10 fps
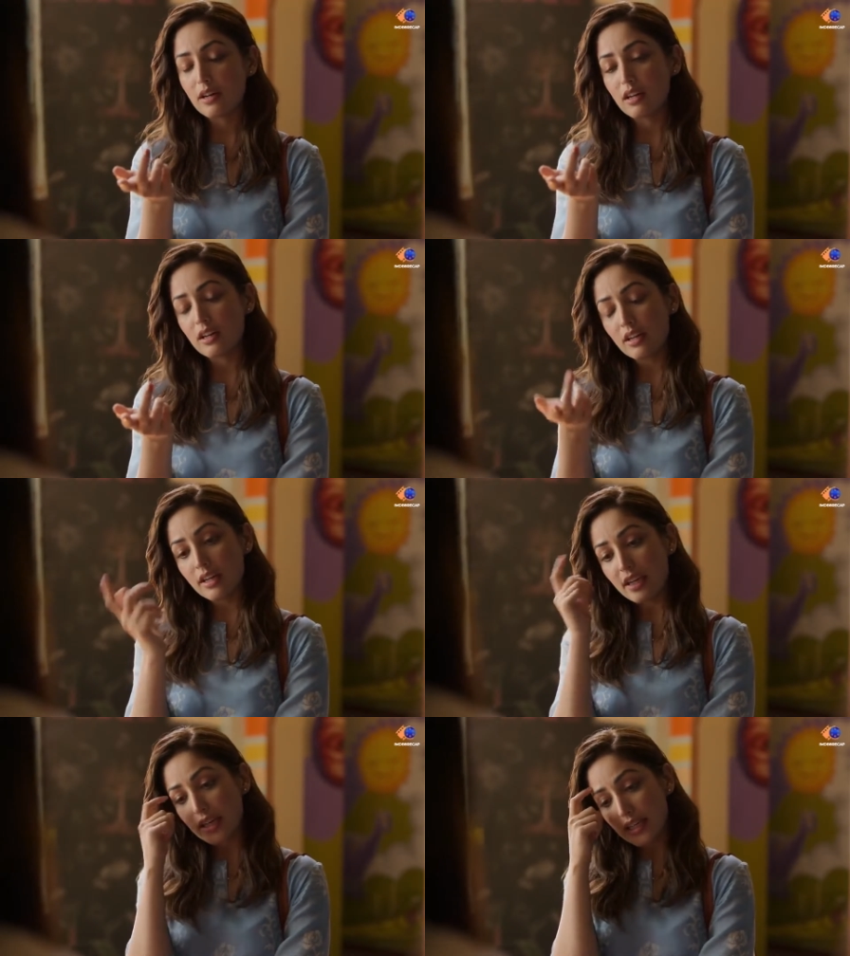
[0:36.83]
Naina
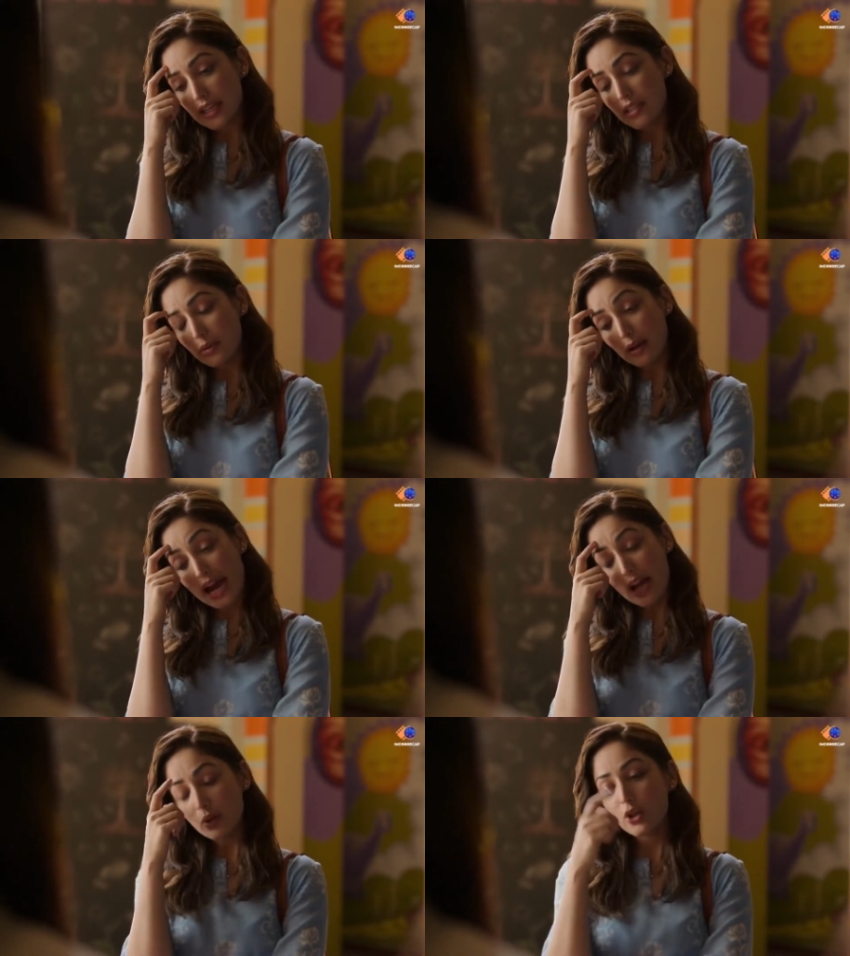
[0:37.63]
tells her that she will
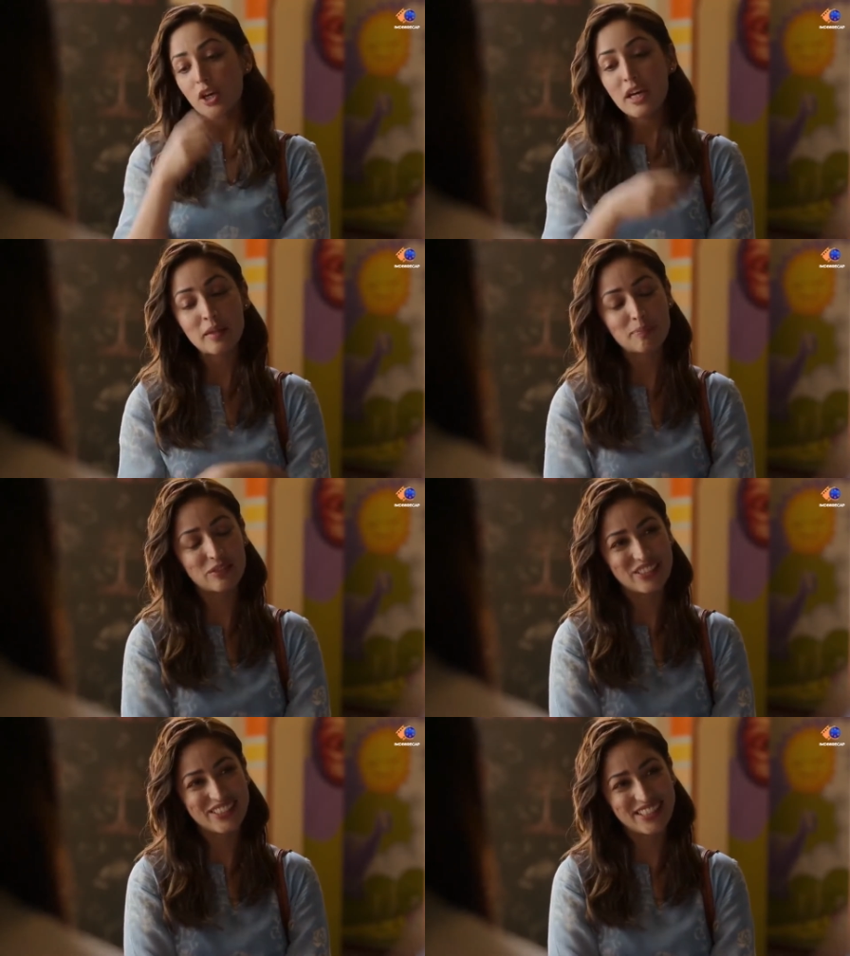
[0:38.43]
arrange the cake,
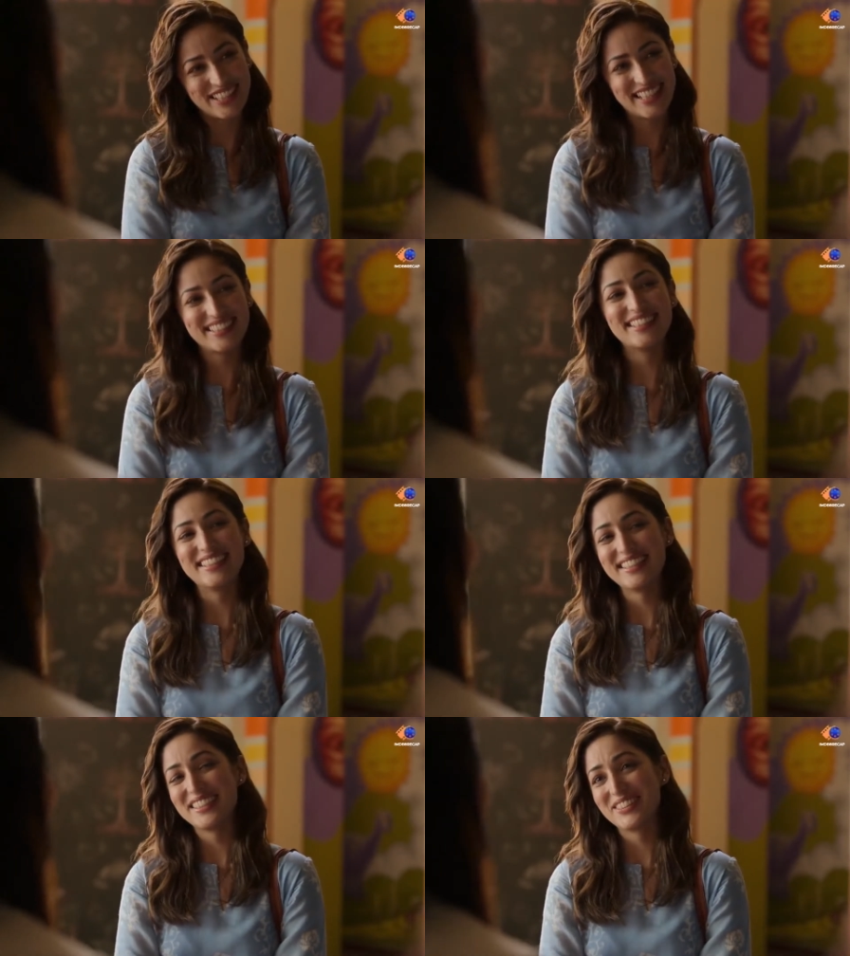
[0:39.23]
but they will have to
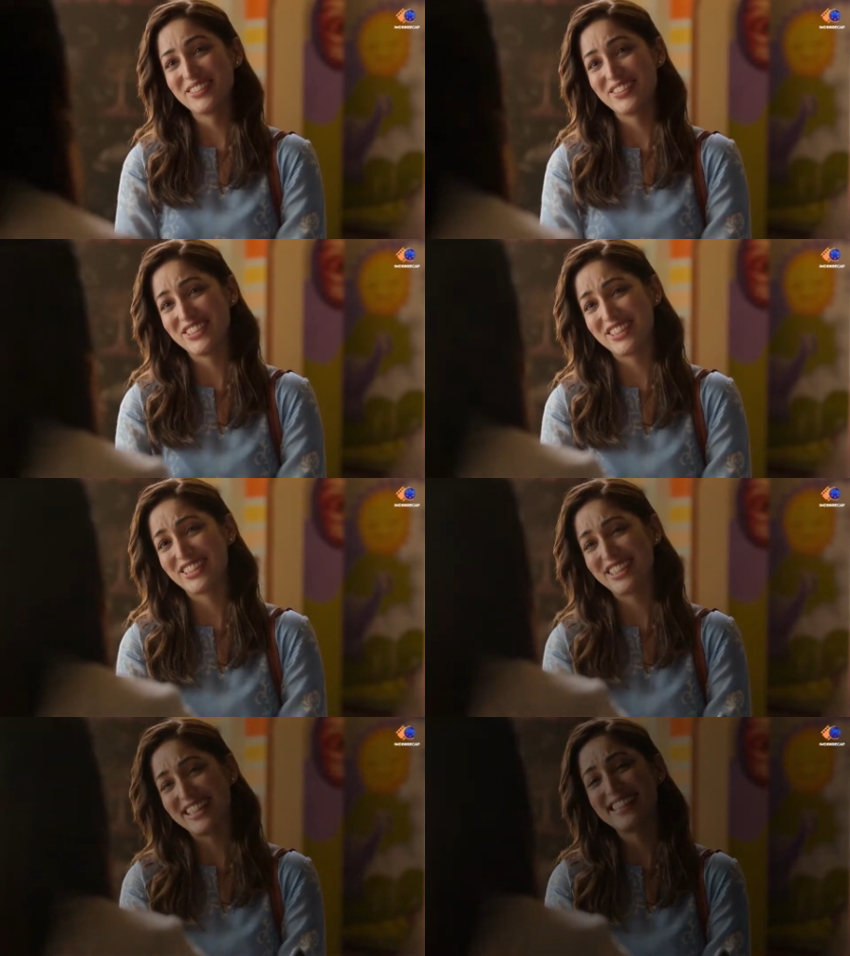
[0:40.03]
send it through their
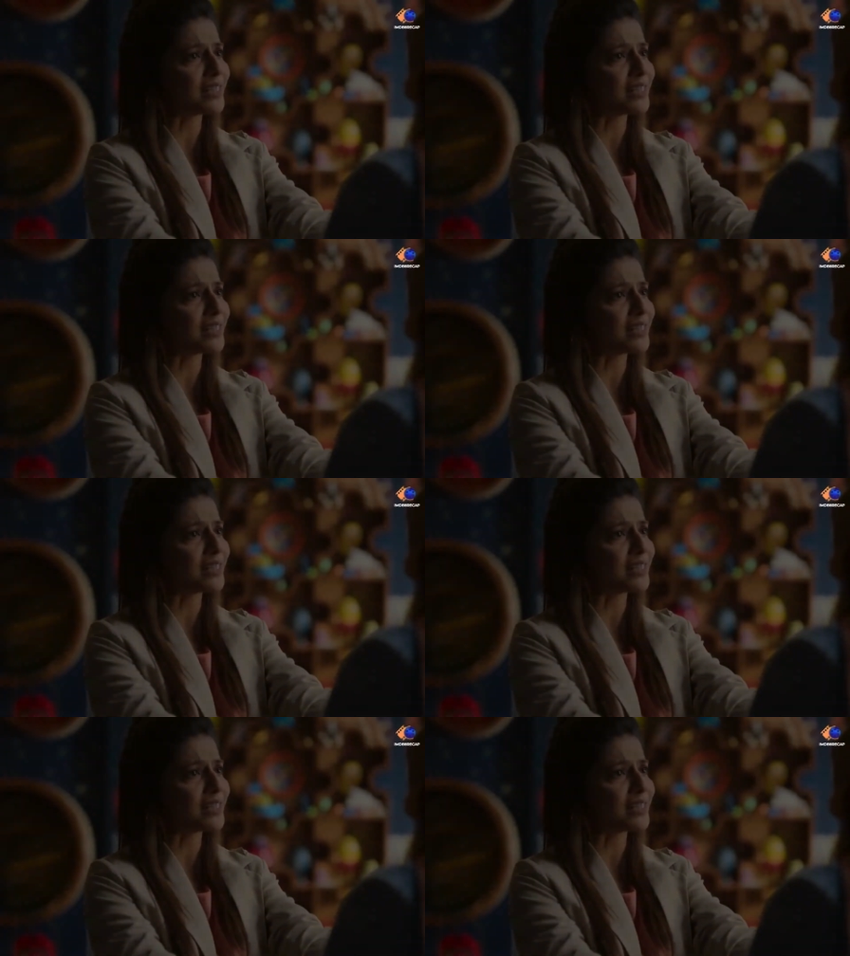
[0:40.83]
driver.